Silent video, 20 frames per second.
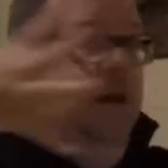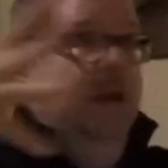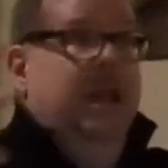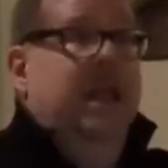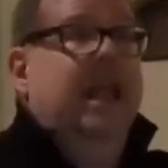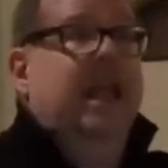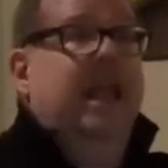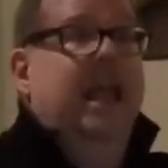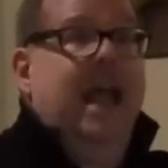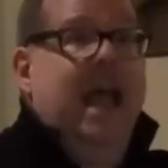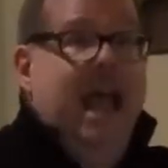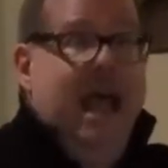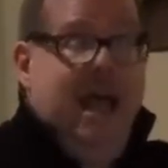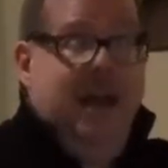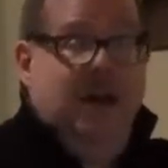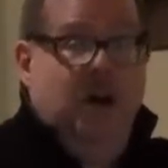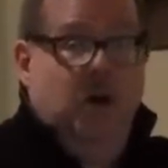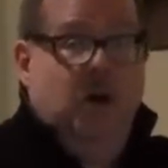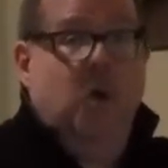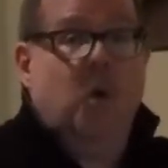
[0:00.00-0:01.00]
He
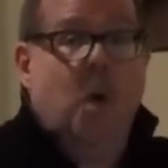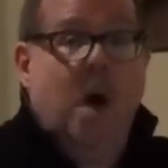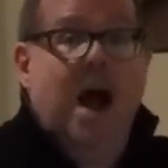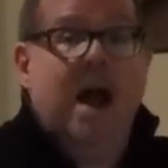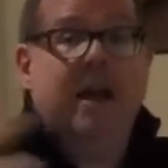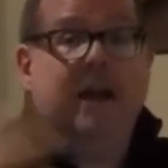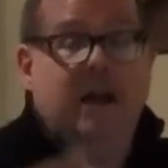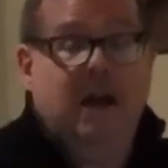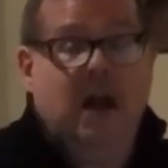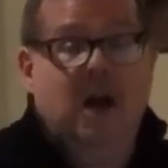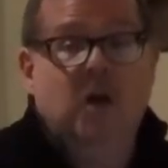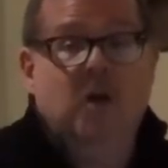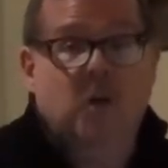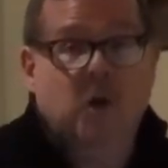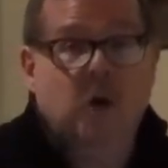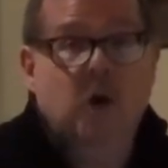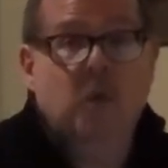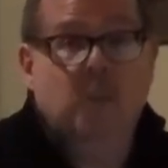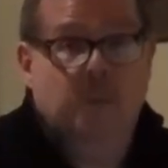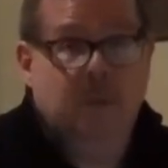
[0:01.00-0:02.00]
had quite a
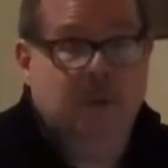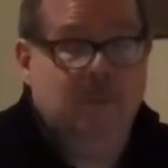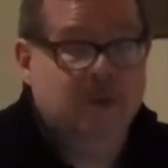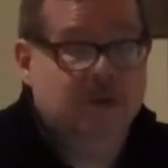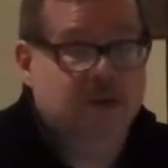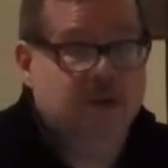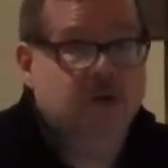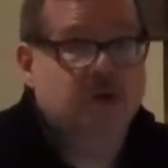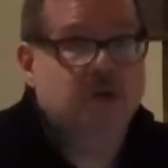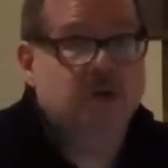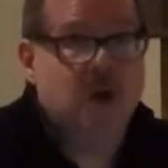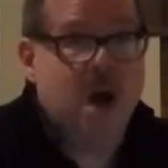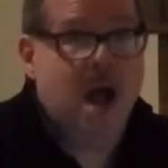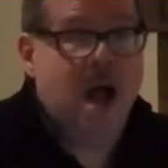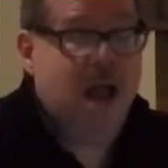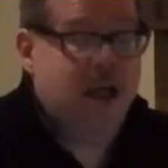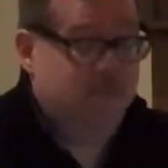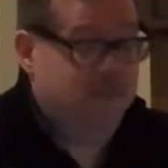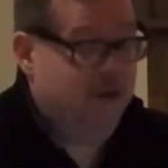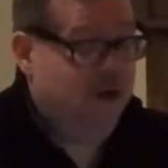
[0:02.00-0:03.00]
group. It was a
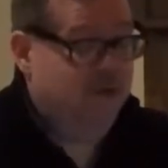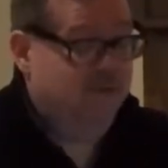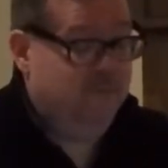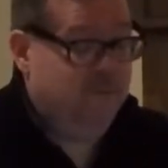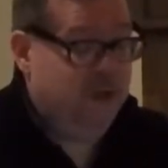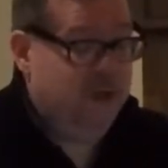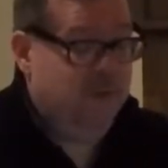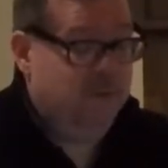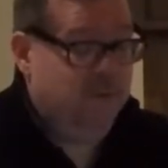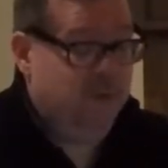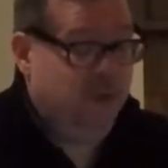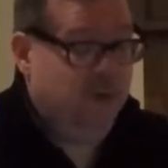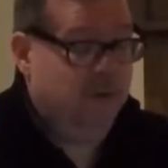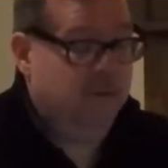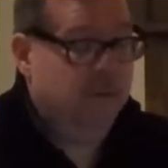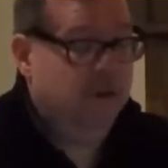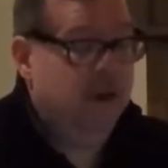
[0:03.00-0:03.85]
tribe of people.